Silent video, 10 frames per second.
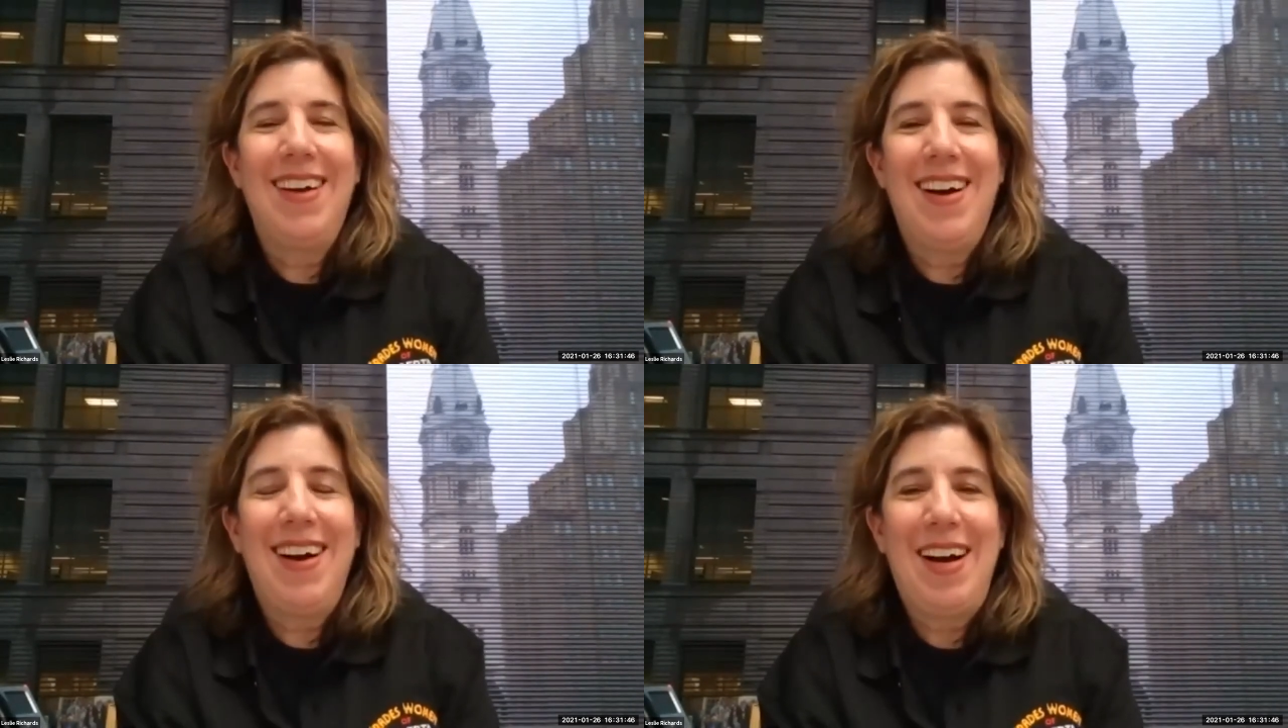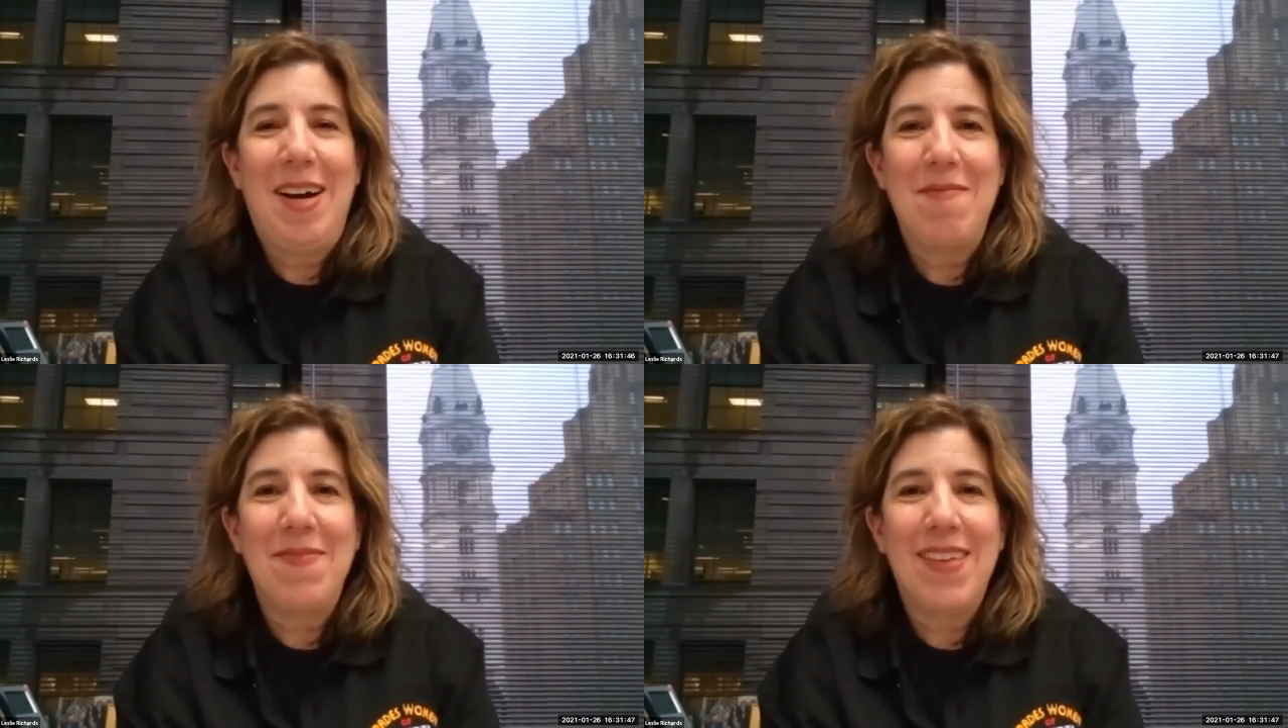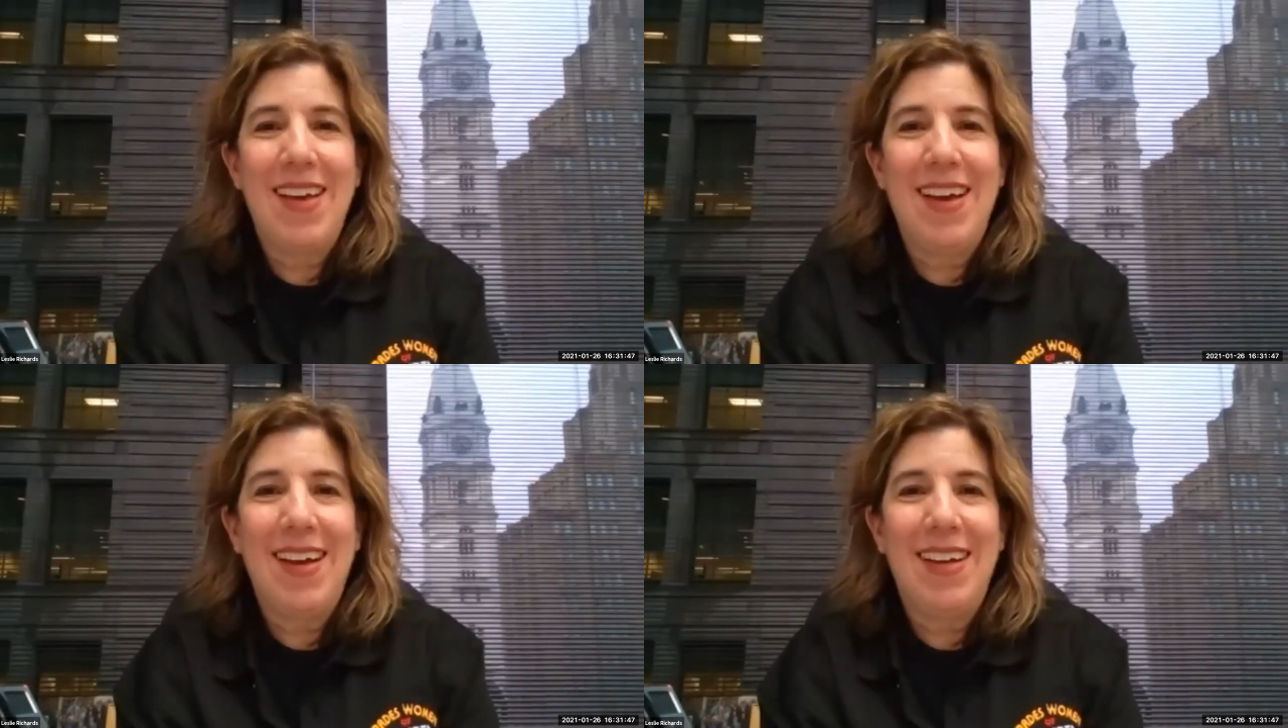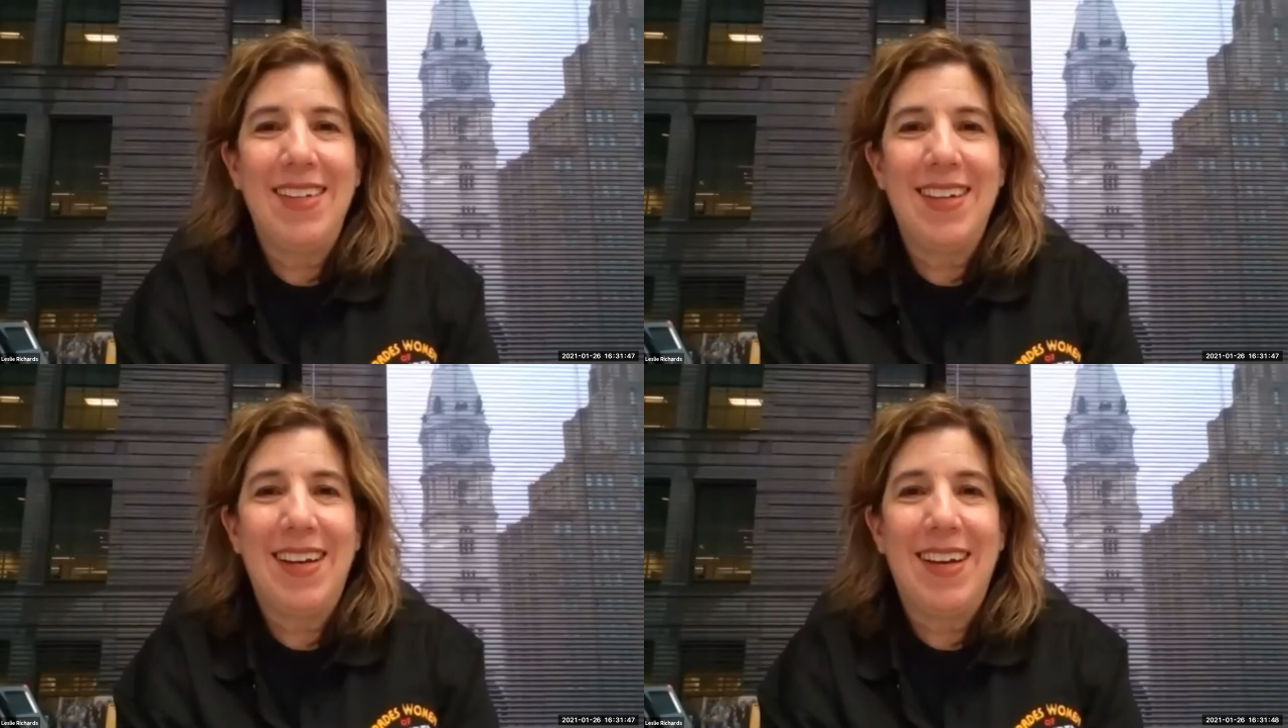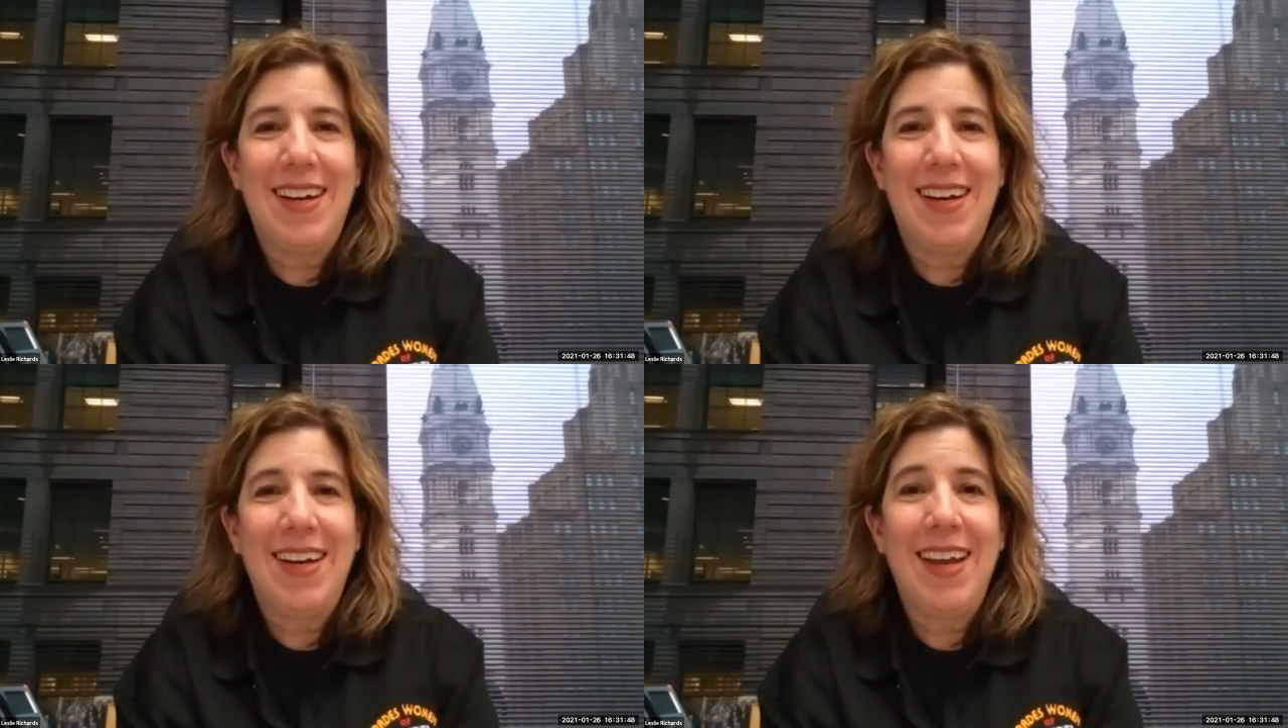
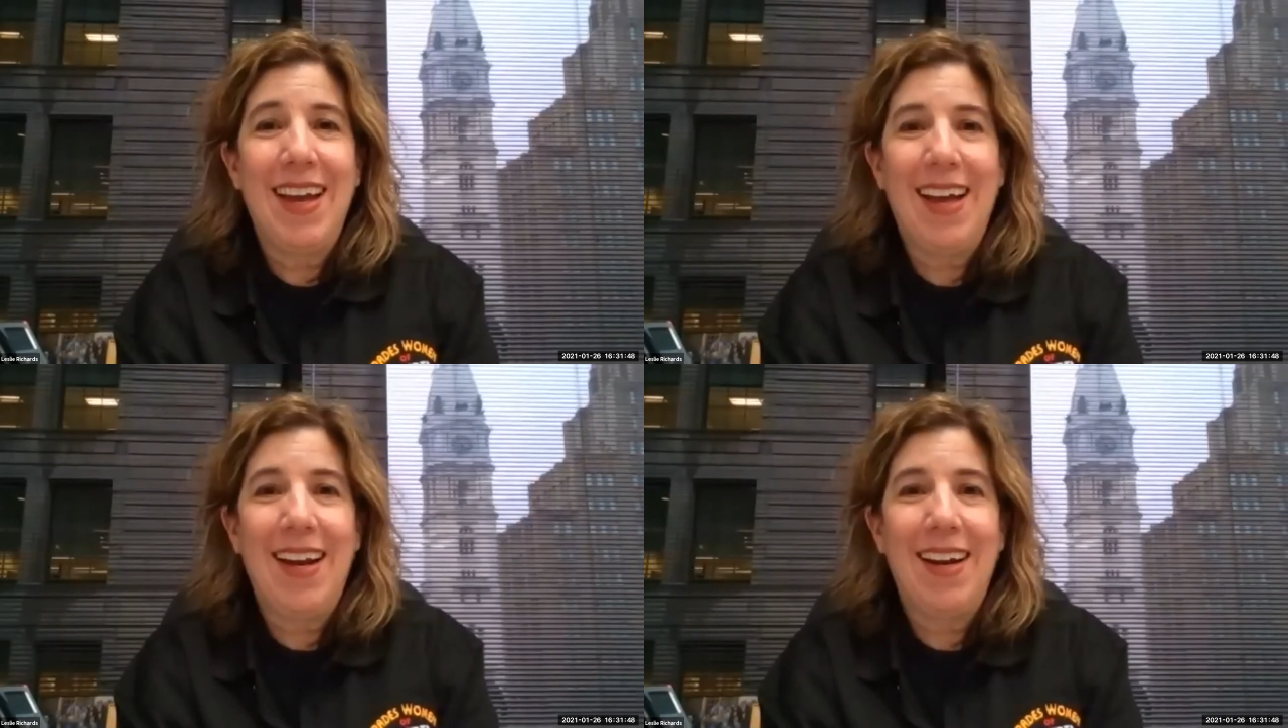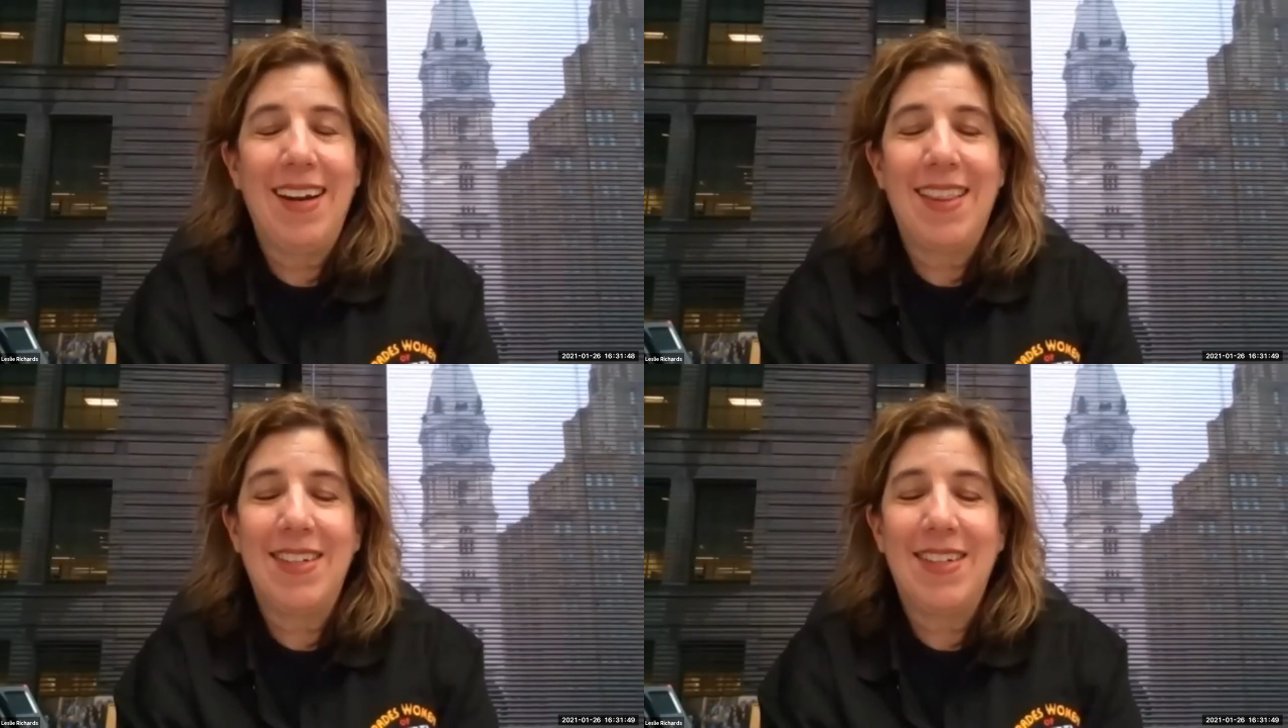Again,